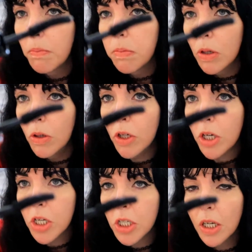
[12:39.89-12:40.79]

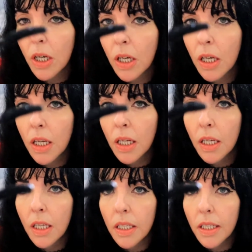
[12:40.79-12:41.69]
brush.
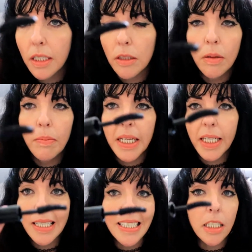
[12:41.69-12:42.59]
That's going to make
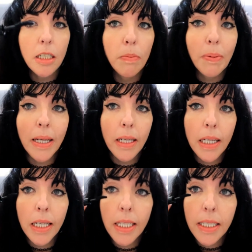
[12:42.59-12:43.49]
it super
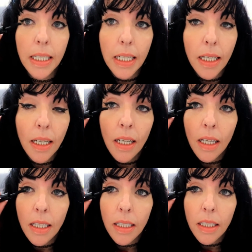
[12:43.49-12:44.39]
easy
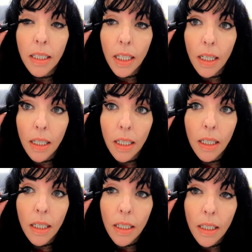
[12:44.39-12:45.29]
to get
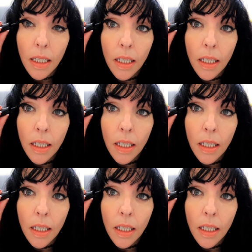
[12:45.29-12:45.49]
in